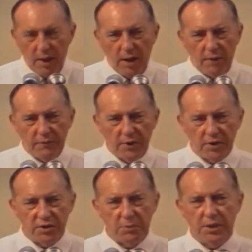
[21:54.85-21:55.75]
of
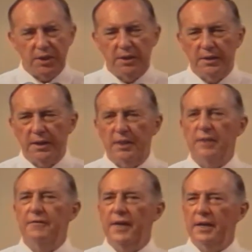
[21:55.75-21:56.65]
God's word that
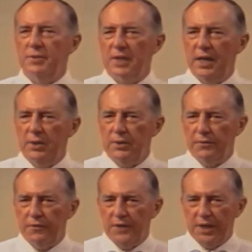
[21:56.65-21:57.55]
develops out of
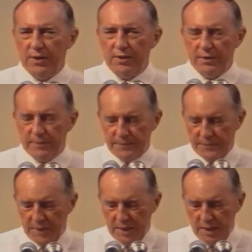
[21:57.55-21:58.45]
faith
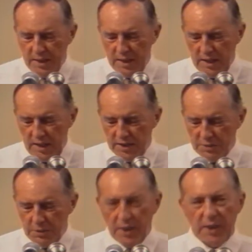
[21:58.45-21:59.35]
is
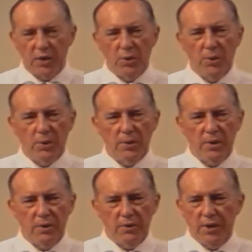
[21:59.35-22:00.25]
what I
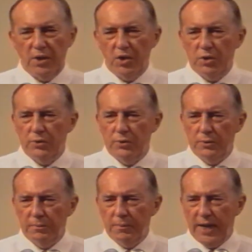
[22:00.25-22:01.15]
call the
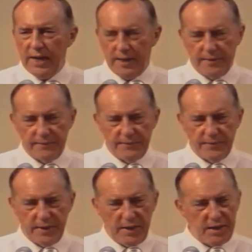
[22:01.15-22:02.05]
new man.
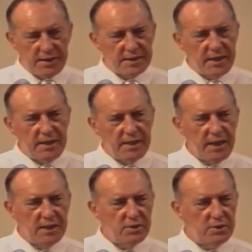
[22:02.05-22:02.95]
Last night
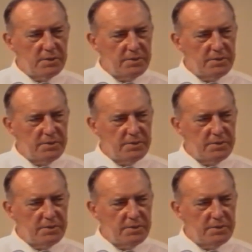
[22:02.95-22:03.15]
I taught